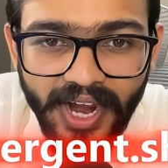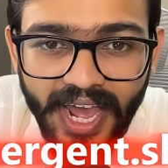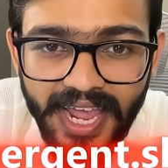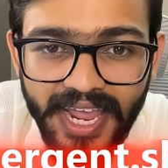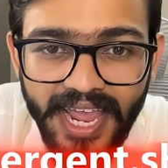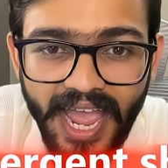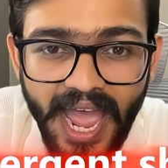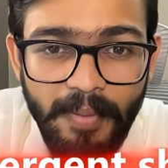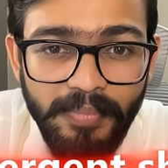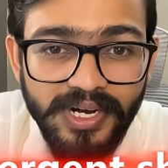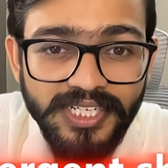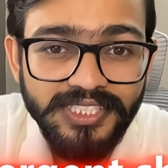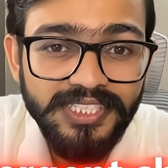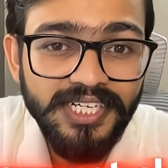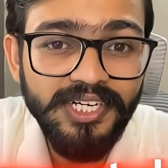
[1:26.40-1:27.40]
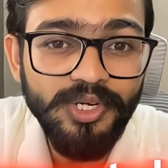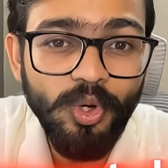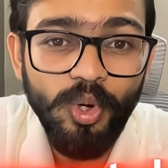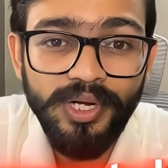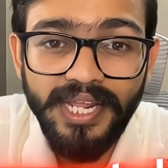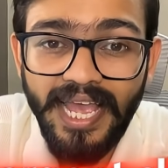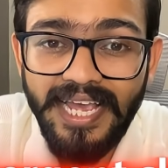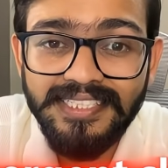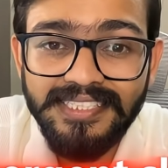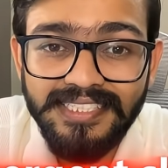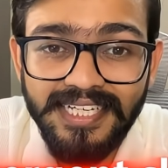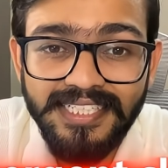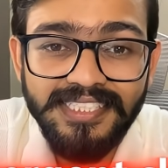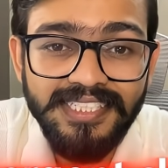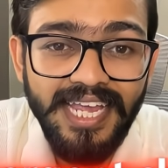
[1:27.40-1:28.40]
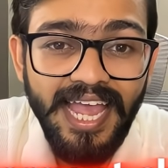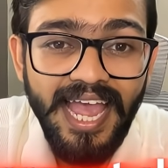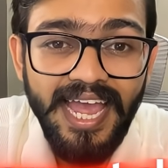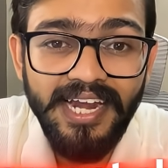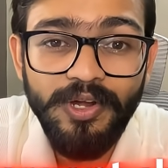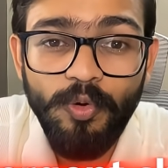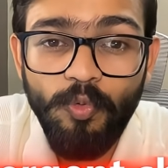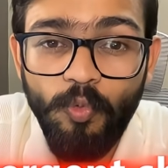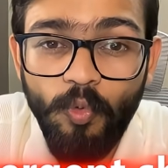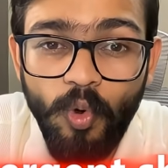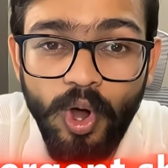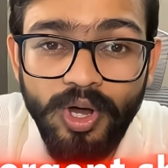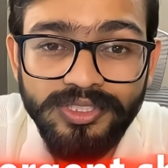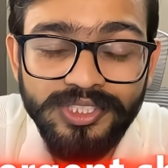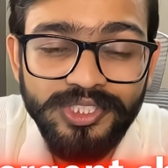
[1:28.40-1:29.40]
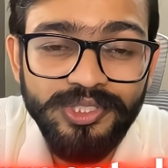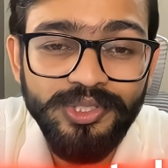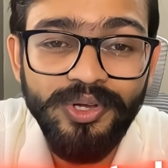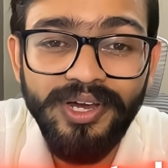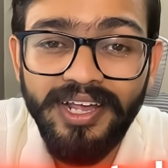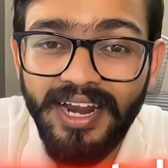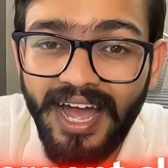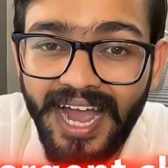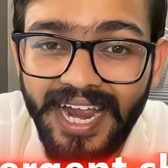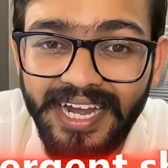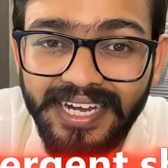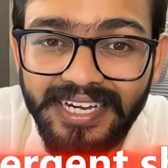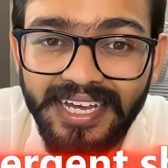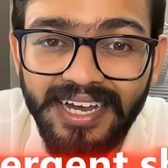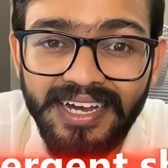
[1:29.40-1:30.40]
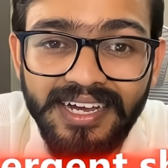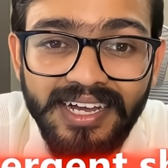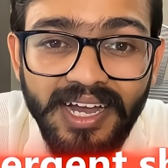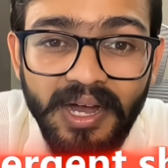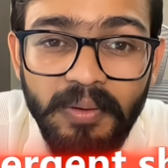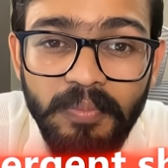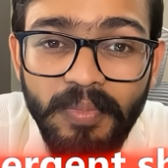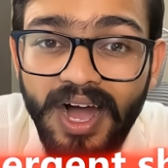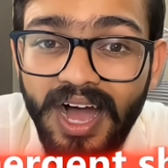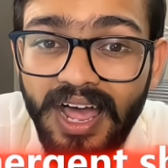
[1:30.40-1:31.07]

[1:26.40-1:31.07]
try Emergent.sh and watch your idea come